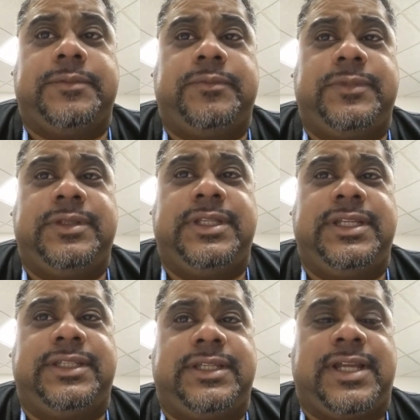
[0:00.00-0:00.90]

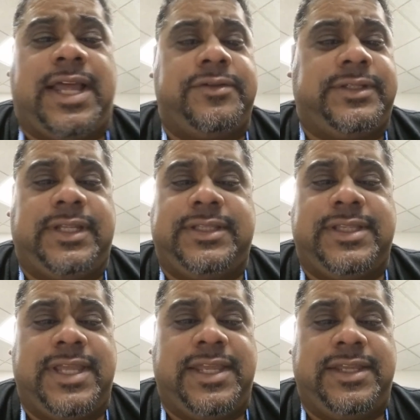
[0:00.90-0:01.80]
These accounts that
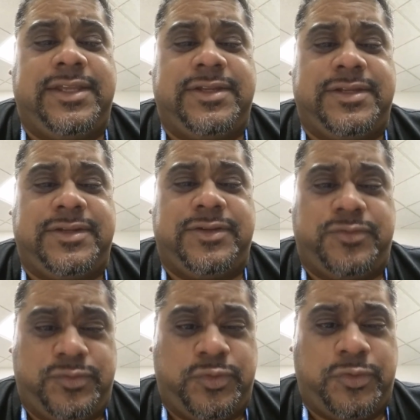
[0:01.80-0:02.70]
they
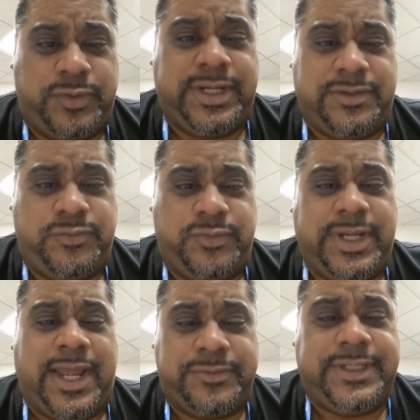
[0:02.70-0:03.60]
were
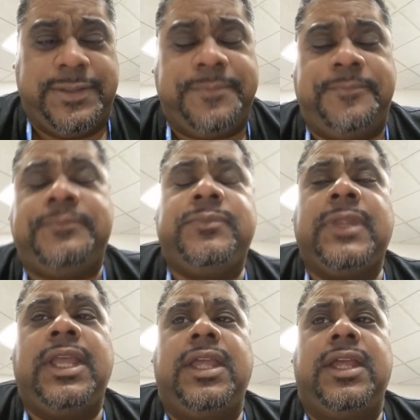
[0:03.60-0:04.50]
recounting,
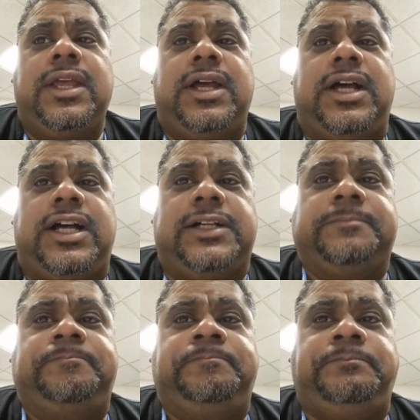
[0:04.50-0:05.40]

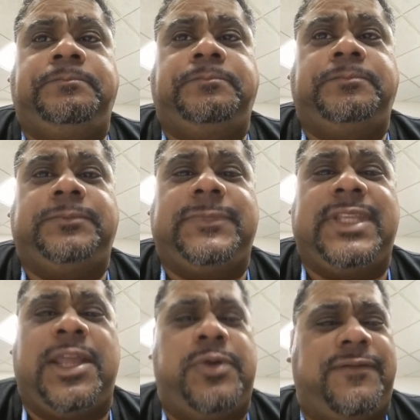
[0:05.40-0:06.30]
they
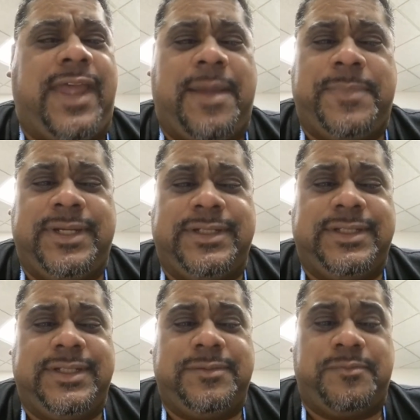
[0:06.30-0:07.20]
would have happened
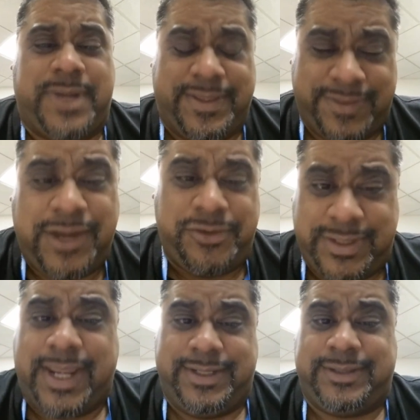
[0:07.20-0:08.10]
by their
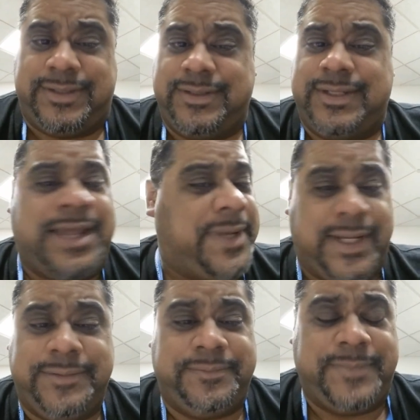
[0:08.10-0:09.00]
dates, not
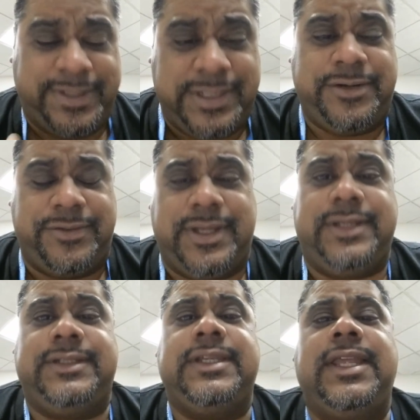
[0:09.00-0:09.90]
mine, by their
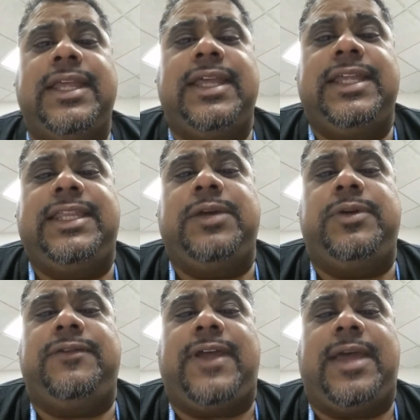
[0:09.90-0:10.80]
dates. They would
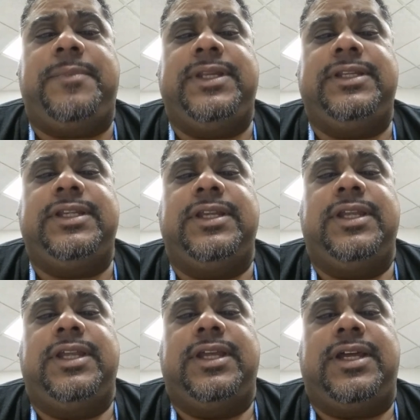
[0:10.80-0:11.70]
have happened
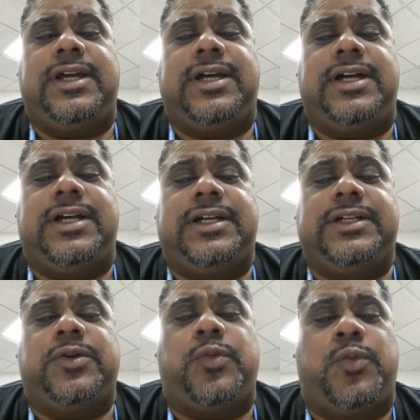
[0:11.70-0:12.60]

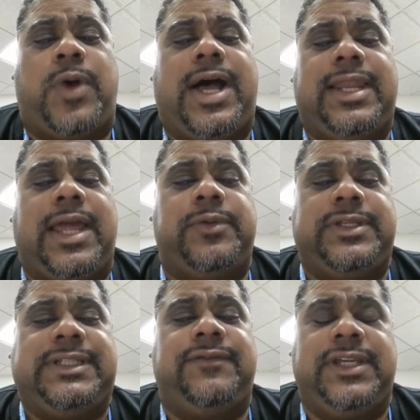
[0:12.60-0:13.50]
while I was
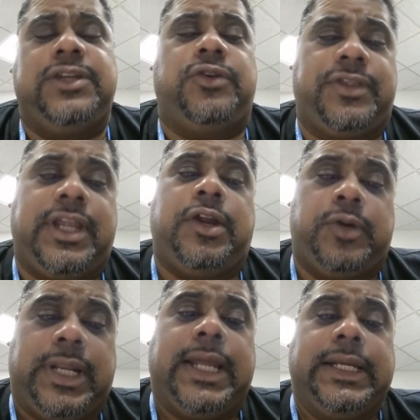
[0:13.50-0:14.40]
living in North
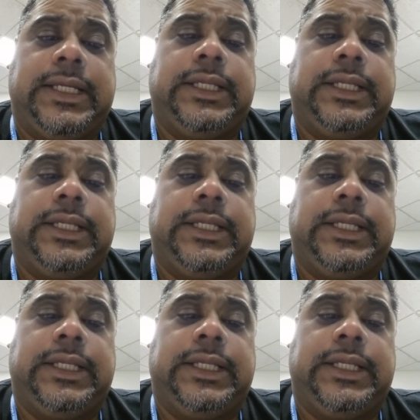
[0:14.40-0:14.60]
Carolina,